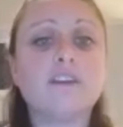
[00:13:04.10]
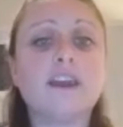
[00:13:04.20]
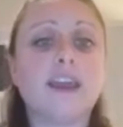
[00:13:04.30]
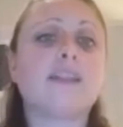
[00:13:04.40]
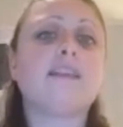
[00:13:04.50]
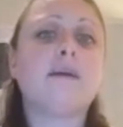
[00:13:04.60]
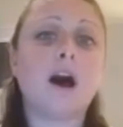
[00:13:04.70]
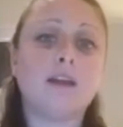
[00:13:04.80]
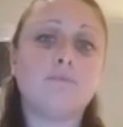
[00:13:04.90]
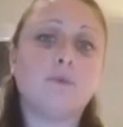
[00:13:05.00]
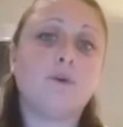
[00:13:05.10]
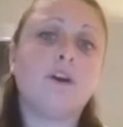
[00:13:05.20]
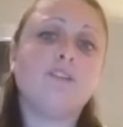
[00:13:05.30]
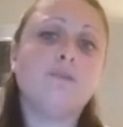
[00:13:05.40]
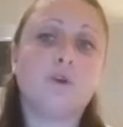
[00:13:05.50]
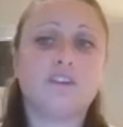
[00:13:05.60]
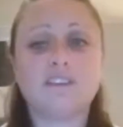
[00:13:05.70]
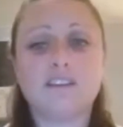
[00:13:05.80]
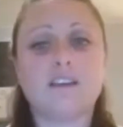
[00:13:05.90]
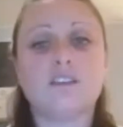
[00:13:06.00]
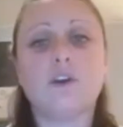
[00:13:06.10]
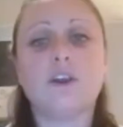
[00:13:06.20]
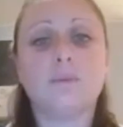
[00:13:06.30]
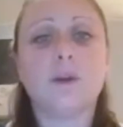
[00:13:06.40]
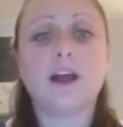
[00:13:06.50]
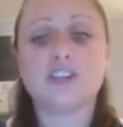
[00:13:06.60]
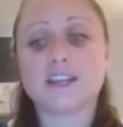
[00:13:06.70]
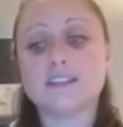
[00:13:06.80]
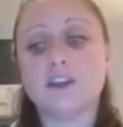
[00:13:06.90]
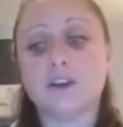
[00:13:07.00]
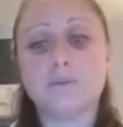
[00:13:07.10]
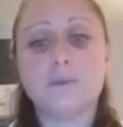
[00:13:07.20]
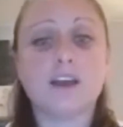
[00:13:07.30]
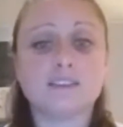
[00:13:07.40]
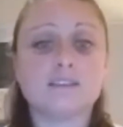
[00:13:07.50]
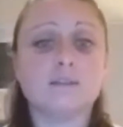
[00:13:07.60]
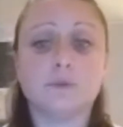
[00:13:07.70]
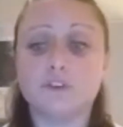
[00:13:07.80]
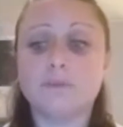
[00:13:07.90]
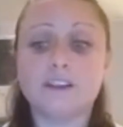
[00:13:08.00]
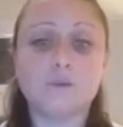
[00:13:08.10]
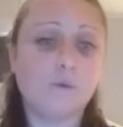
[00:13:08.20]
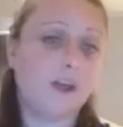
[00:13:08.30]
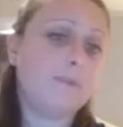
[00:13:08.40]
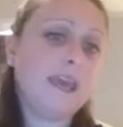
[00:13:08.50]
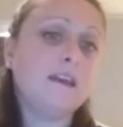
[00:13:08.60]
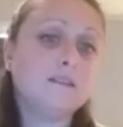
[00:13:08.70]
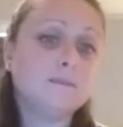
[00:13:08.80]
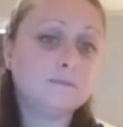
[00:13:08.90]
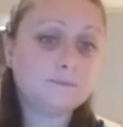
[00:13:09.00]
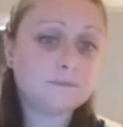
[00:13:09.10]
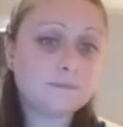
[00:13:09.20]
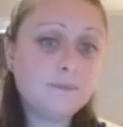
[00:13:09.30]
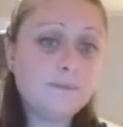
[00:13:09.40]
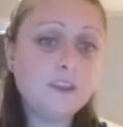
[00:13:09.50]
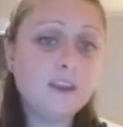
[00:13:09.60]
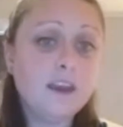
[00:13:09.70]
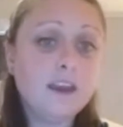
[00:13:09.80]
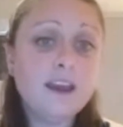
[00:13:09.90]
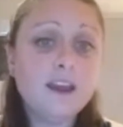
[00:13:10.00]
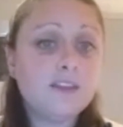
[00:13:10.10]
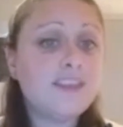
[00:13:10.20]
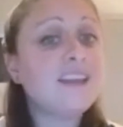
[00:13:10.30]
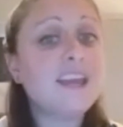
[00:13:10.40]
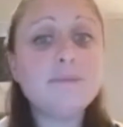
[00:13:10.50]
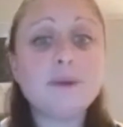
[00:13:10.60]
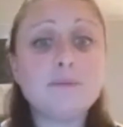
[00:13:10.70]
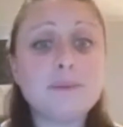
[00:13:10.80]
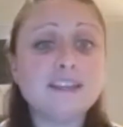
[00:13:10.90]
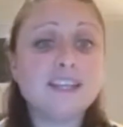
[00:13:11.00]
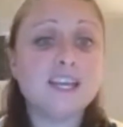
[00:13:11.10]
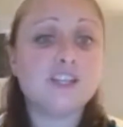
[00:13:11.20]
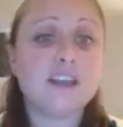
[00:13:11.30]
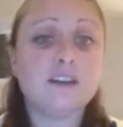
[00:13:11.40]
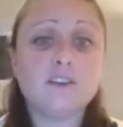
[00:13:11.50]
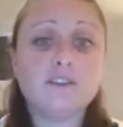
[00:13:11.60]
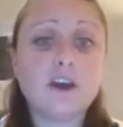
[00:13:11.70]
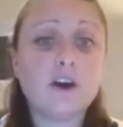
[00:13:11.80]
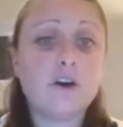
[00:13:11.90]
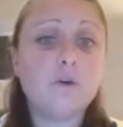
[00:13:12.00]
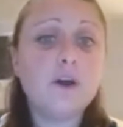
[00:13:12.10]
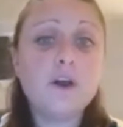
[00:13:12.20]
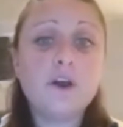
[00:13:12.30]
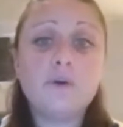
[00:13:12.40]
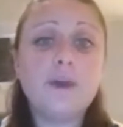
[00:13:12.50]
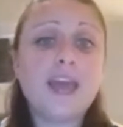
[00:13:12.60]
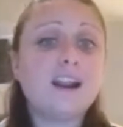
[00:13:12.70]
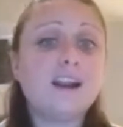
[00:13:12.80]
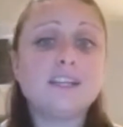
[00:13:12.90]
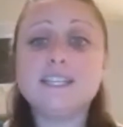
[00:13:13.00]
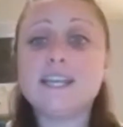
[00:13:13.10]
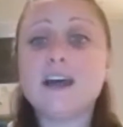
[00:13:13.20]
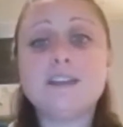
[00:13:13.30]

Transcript: stakeholders and get them on board, the more successful your projects and your process improvements will be. Then came implementation. So we had our detailed